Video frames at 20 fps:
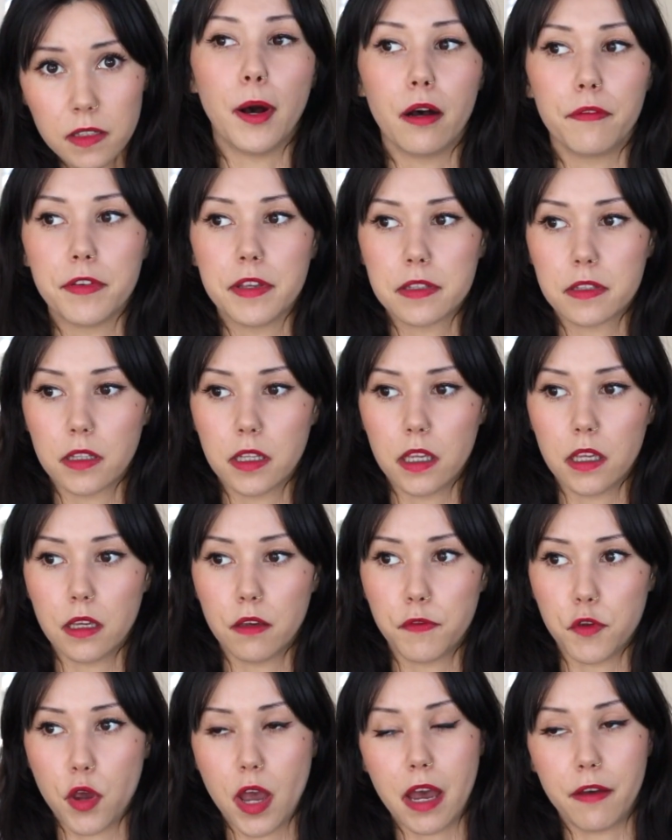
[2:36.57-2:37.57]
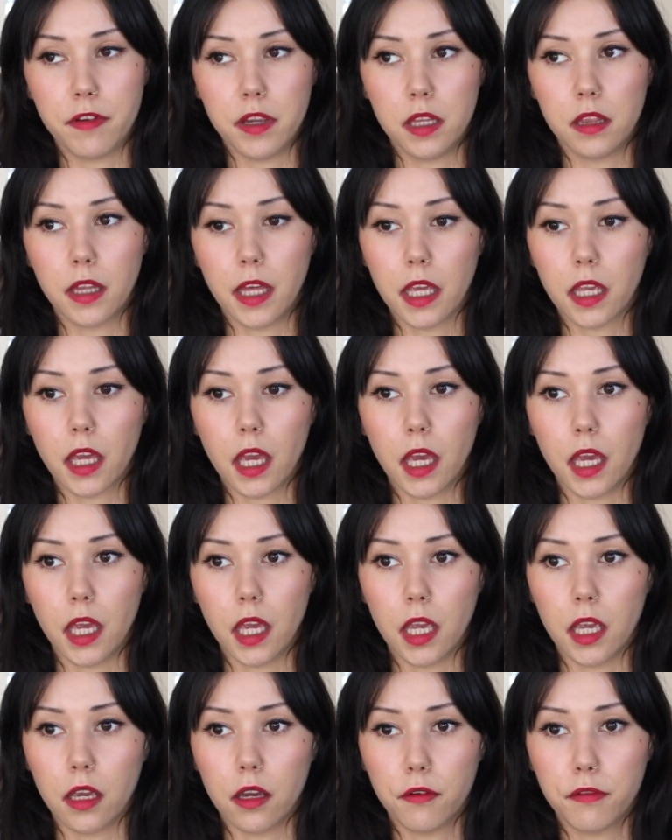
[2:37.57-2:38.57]
Obviously obviously if you're having like
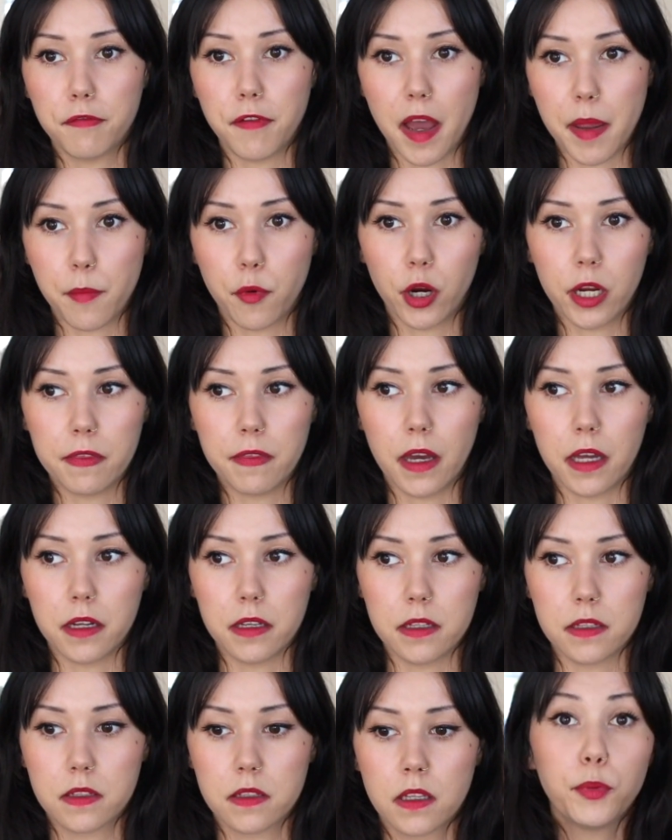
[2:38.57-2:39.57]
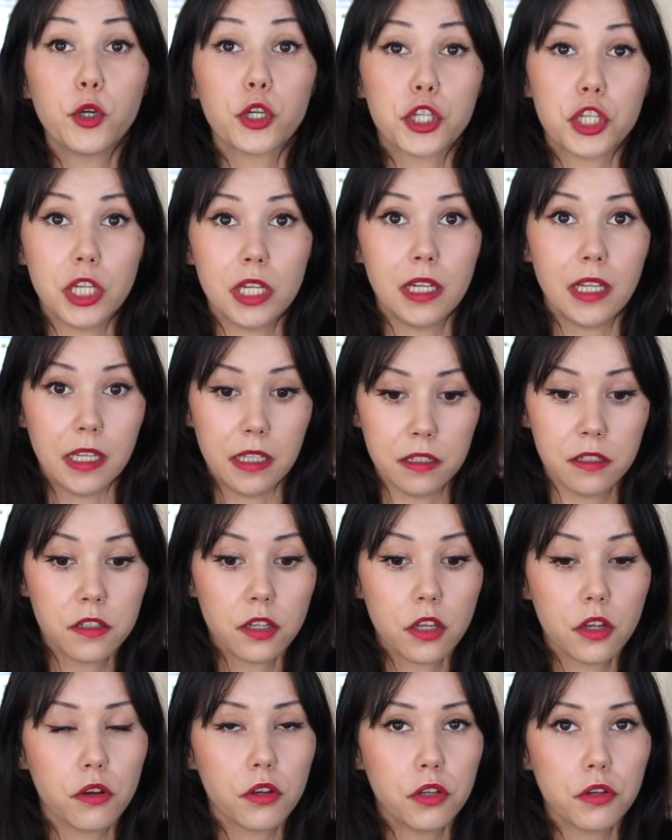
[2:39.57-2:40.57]
a fibroid that is pushing
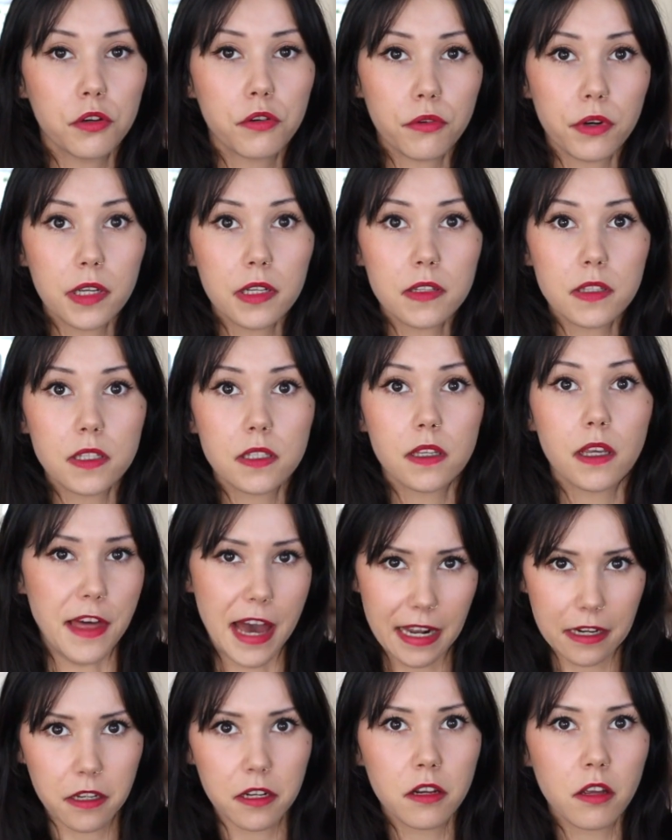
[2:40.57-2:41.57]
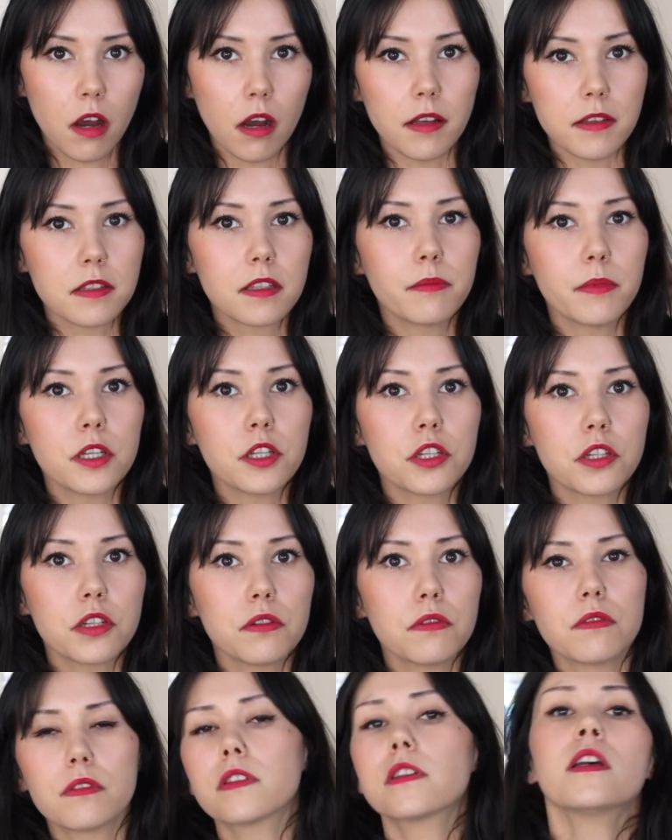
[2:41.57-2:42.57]
into your uterus, that can cause some
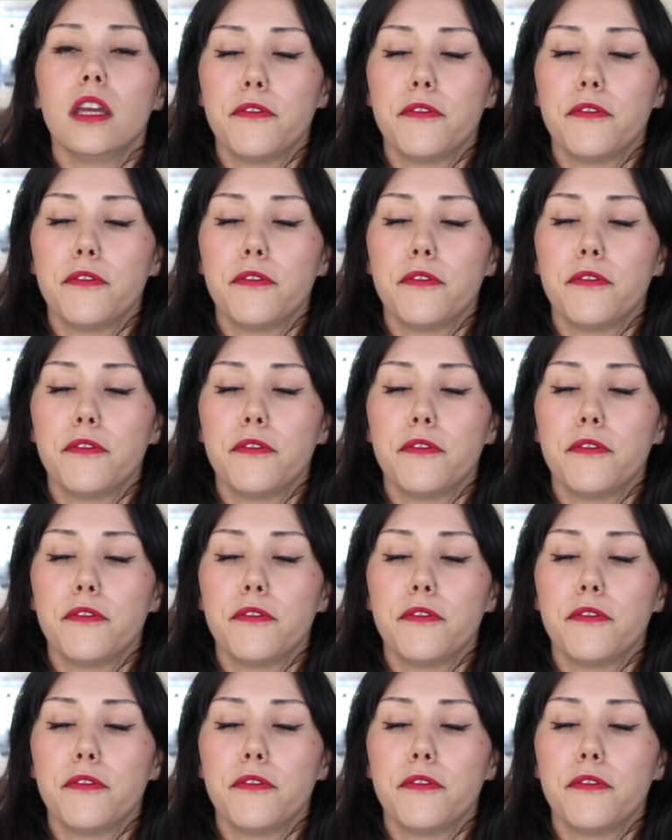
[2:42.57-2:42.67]
issues.